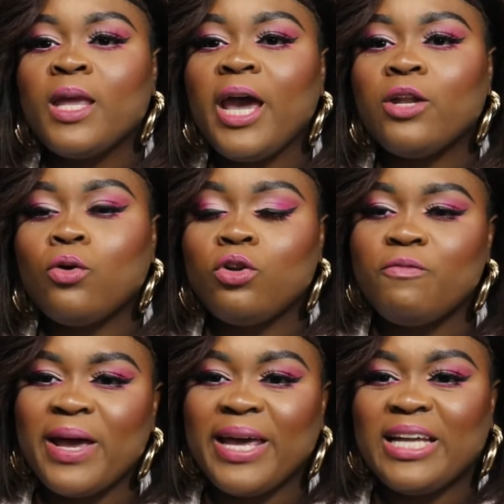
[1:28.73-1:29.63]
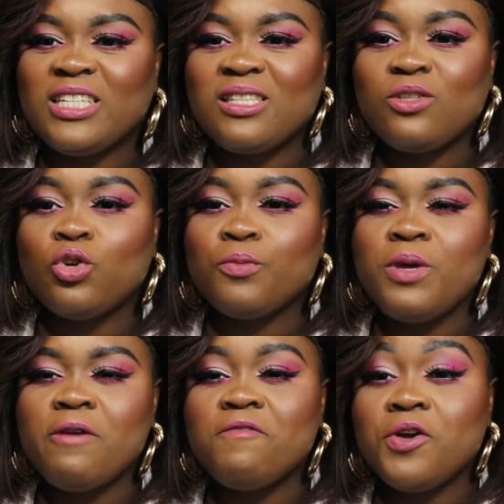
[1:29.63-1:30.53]
and all of my gadgets took
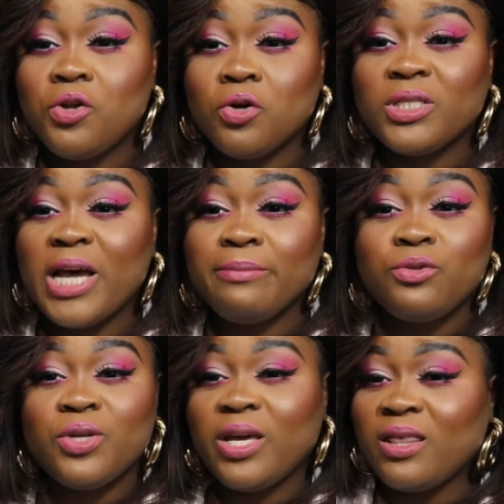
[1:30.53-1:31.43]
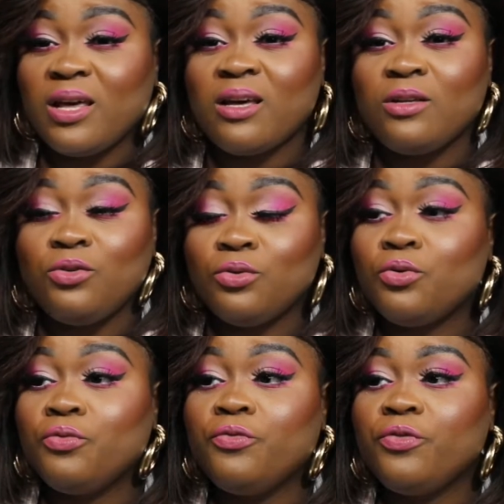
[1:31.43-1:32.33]
me a very long time together, you
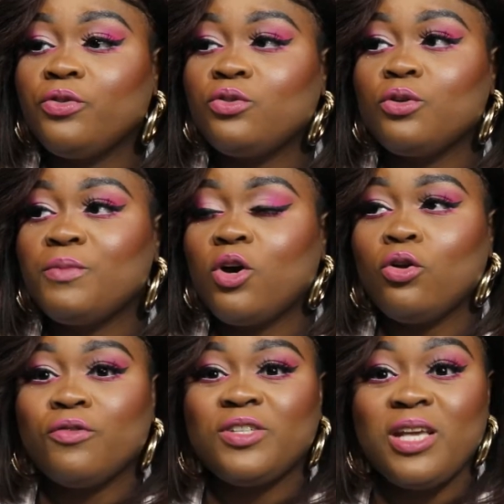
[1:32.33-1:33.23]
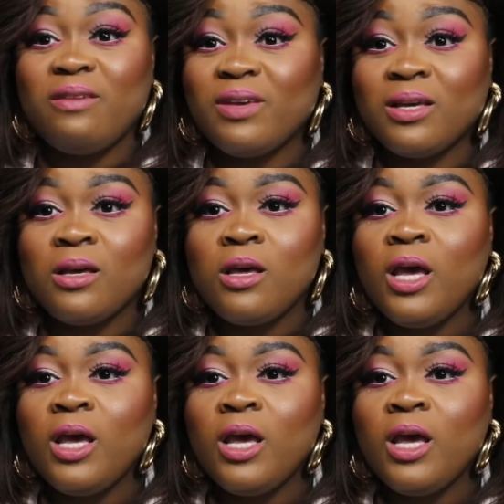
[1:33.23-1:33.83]
know, it took me a whole lot of saving,